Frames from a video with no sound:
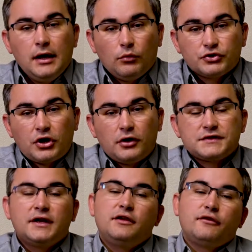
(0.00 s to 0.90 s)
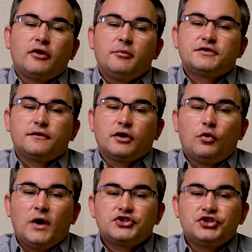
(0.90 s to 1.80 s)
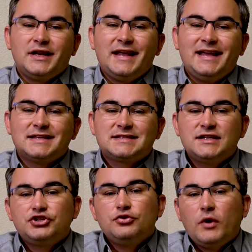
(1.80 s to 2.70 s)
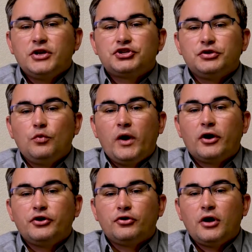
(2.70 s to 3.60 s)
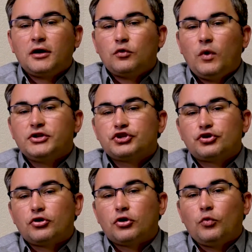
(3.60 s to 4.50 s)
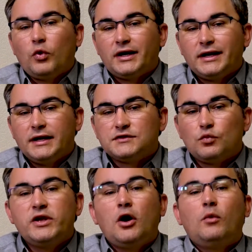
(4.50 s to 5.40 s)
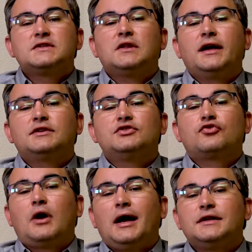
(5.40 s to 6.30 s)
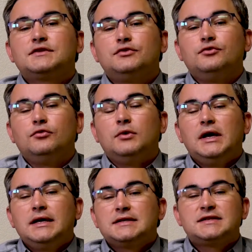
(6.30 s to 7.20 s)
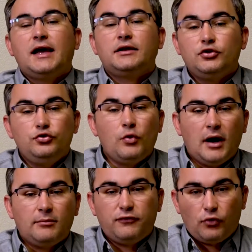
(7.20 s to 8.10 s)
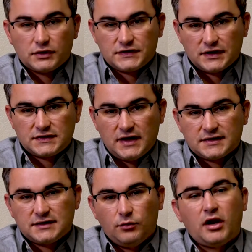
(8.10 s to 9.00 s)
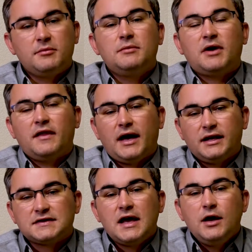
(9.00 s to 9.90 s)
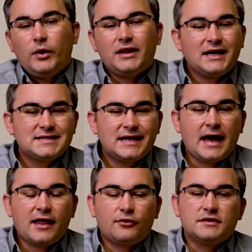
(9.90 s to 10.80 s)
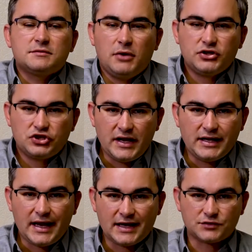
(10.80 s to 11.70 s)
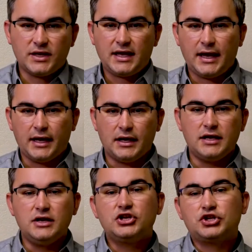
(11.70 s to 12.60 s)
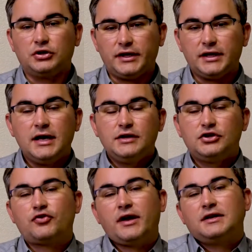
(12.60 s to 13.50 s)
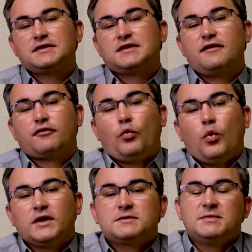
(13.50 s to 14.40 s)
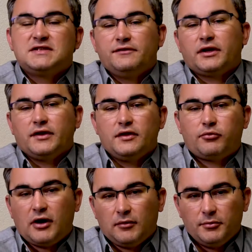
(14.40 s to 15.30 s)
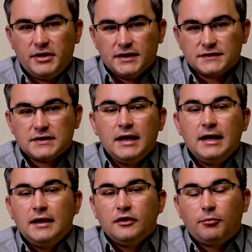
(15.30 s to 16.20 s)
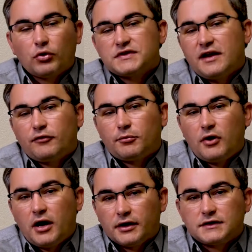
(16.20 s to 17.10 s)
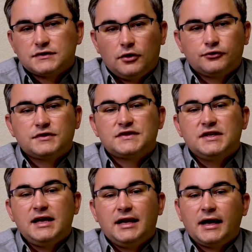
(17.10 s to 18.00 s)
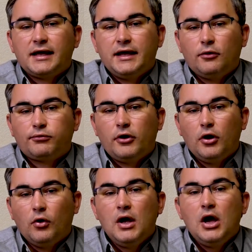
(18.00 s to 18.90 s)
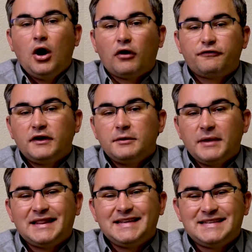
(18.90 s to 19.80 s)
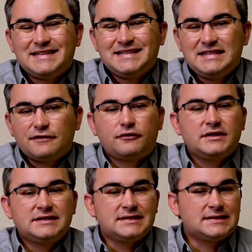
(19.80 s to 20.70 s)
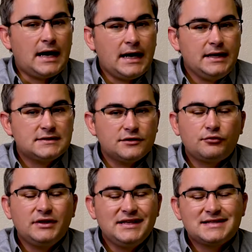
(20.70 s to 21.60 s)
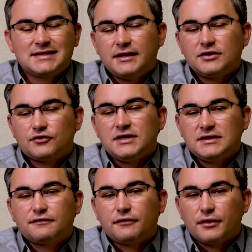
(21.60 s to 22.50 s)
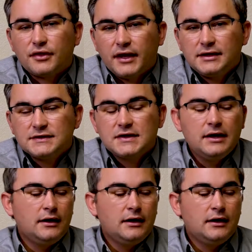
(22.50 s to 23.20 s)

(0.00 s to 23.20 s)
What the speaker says: Well, Charles, thank you very much for the question. In a situation where you're not quite sure what it is, we always like to try to set you up for success. And what I mean by that is we like to gather as much data as we can initially to try to decipher what specifically the problem is. The BoreSaver products, Ultra C and IKL Pro, are fundamentally different designs, and they're really designed to treat different things.